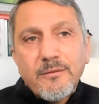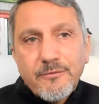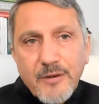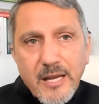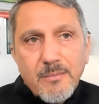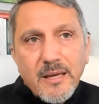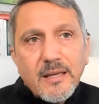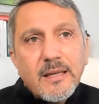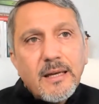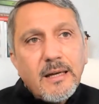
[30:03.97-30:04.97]

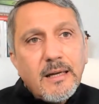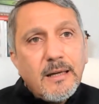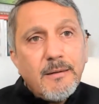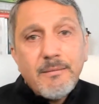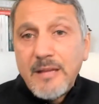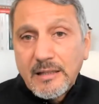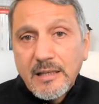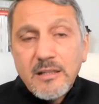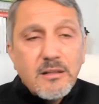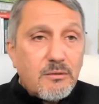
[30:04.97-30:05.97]
framing
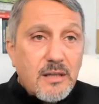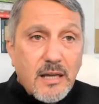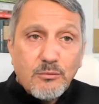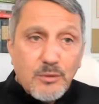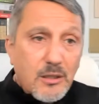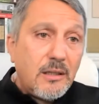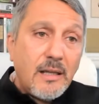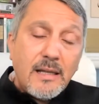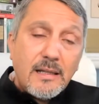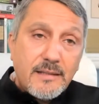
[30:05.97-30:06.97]
that will
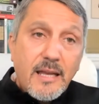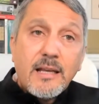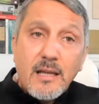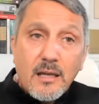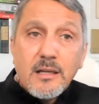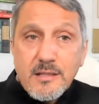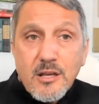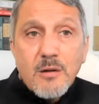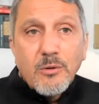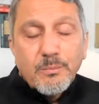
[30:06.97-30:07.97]
take a
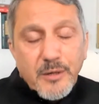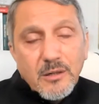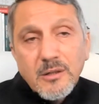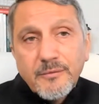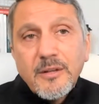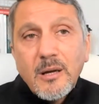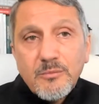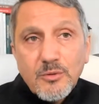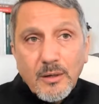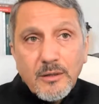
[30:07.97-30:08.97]
considerable period of time
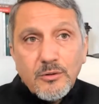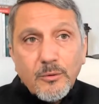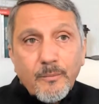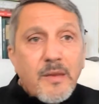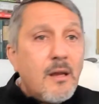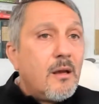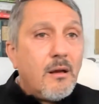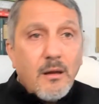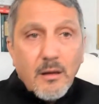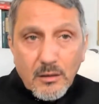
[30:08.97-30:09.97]
to undo.
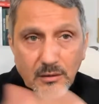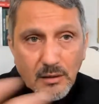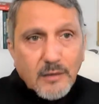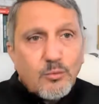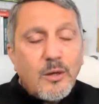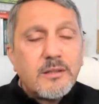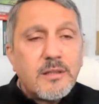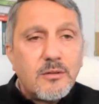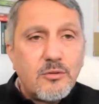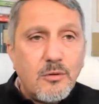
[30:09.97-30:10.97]
Not
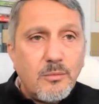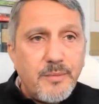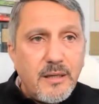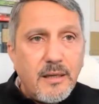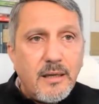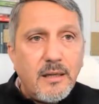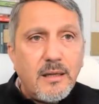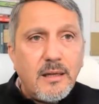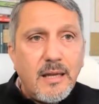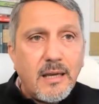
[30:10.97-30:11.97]
wanting to be in
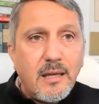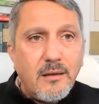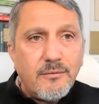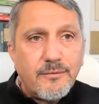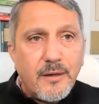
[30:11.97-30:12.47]
a negative